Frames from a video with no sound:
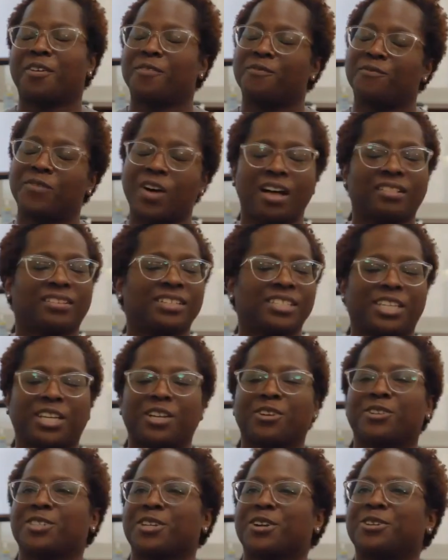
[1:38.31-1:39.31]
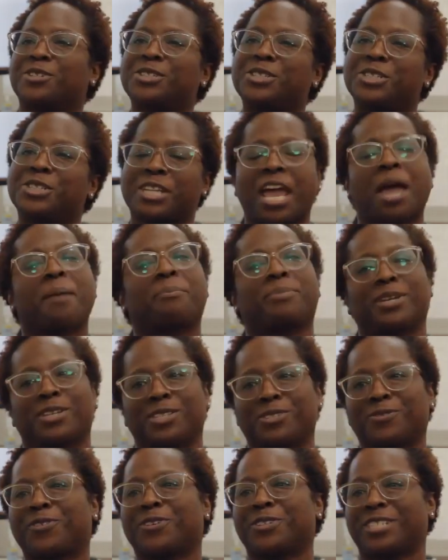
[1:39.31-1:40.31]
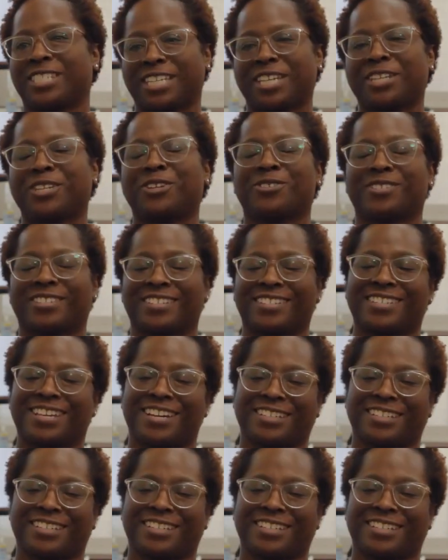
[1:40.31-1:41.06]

Our volunteers are champions for seniors in